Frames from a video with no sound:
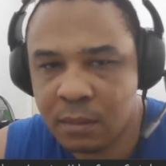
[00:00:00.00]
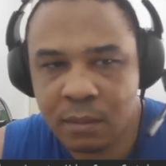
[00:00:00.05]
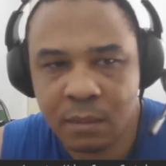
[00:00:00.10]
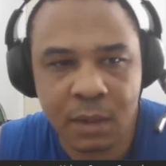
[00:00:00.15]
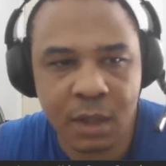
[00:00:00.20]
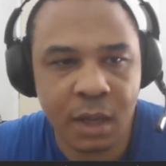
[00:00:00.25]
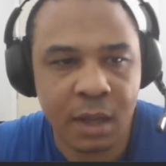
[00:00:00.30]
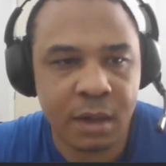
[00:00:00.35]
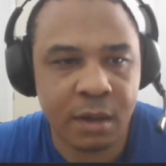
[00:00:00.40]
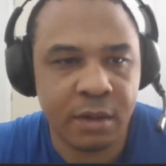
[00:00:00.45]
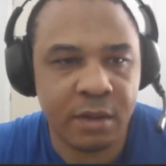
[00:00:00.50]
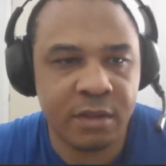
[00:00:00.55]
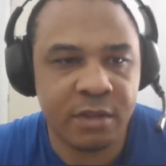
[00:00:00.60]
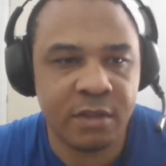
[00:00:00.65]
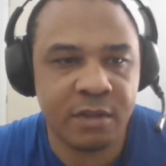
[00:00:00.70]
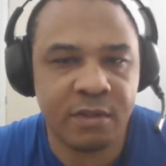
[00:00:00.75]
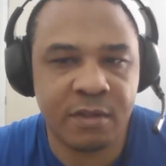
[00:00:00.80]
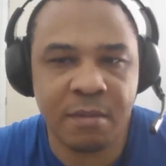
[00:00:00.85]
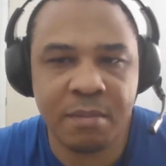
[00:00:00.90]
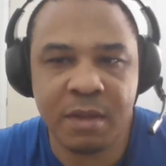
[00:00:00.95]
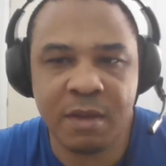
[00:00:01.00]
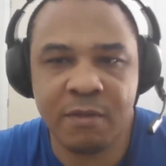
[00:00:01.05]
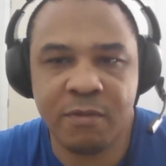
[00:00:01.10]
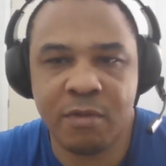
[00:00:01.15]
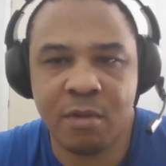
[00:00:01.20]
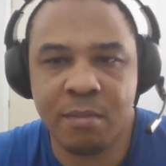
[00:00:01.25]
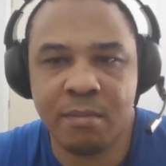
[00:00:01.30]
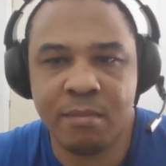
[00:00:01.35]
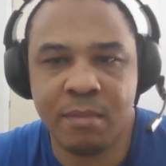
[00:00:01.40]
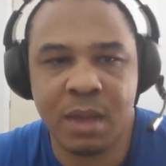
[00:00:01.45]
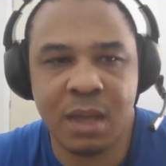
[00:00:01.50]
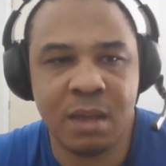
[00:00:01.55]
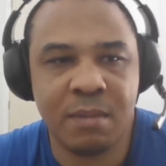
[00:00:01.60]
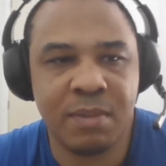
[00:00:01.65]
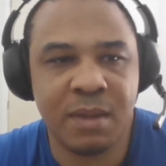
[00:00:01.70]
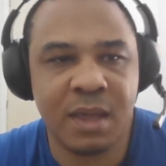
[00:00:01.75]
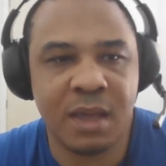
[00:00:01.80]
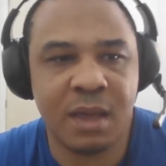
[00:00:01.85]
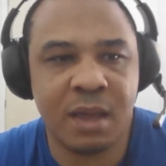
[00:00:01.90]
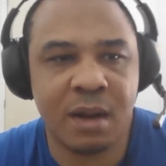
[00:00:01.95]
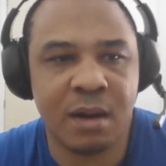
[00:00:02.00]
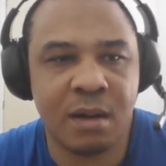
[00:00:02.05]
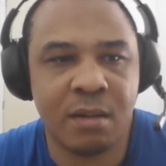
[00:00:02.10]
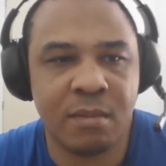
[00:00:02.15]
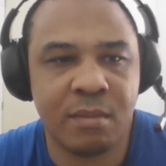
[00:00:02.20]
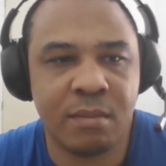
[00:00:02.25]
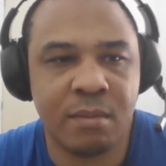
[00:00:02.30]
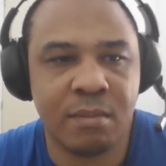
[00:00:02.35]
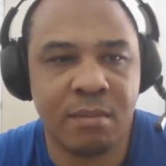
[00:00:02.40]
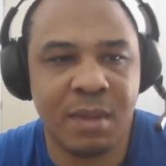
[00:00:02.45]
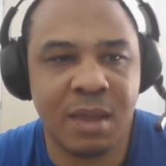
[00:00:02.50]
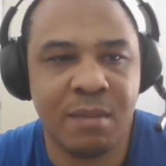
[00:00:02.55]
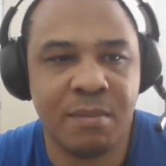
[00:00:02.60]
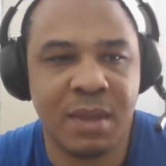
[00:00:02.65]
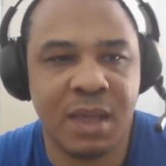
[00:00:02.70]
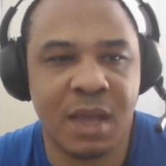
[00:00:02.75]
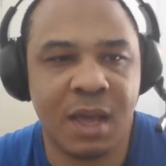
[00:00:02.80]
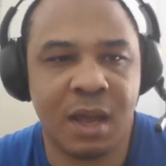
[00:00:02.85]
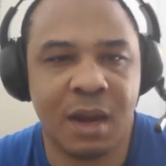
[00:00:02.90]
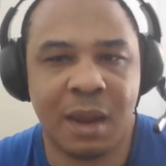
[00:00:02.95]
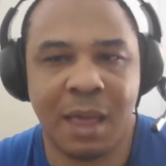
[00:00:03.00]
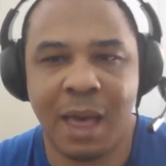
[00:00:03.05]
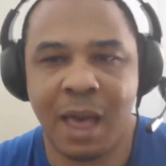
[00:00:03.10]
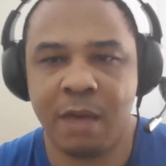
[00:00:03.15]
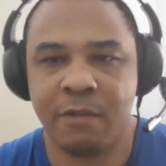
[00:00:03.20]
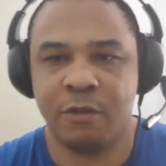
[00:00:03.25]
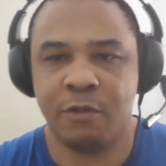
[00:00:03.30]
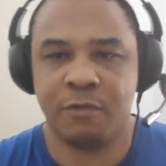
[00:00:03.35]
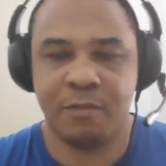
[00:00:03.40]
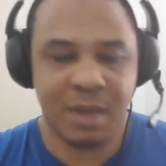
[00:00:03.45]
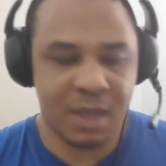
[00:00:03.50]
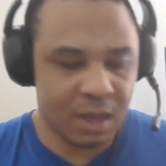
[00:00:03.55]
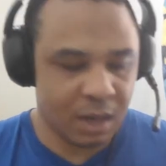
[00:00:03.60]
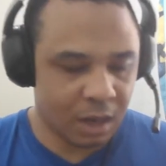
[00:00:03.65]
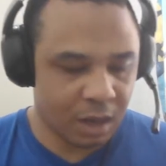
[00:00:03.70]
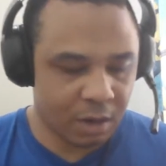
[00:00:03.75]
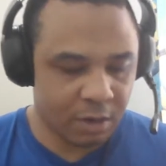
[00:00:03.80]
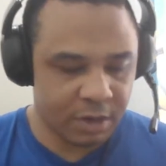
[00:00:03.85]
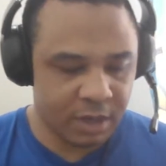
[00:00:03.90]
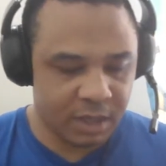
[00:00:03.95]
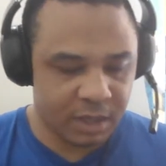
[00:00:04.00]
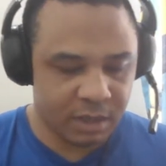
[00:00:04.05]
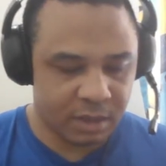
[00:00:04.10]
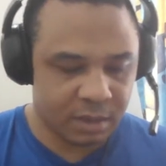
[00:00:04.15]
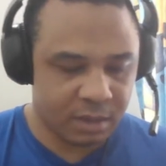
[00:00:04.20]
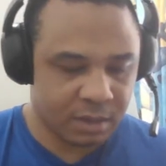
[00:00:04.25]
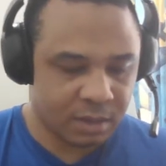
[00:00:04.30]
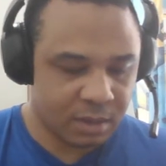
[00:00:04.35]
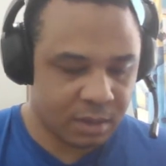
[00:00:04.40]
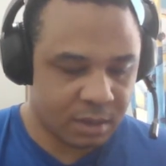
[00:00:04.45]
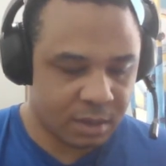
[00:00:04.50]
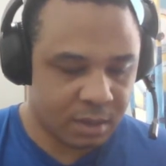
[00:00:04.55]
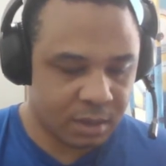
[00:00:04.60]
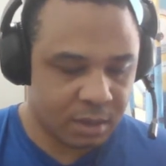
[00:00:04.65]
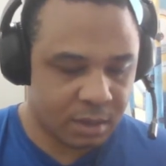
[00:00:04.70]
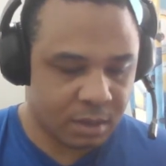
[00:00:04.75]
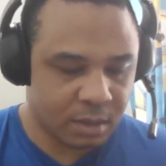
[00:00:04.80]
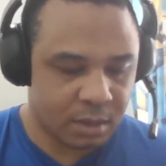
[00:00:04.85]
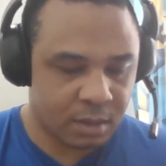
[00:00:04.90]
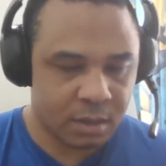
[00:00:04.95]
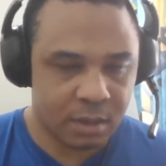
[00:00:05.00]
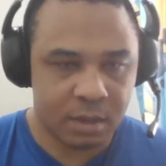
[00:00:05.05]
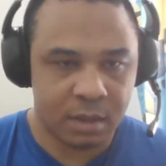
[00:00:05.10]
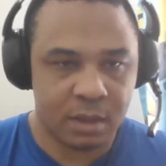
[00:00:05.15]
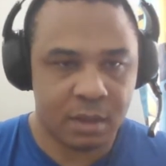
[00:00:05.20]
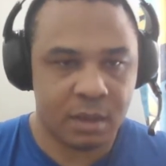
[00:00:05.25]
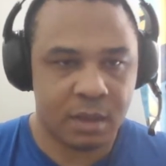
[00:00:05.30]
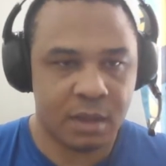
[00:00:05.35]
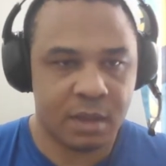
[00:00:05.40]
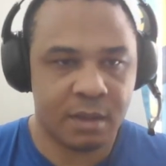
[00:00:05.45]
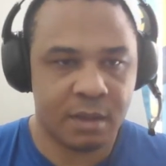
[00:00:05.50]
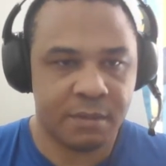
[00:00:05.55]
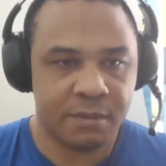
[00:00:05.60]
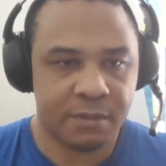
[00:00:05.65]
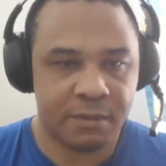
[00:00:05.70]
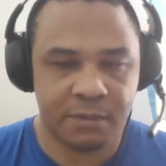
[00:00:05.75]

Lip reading: I don't know. It's just something from me being alive of me learning. If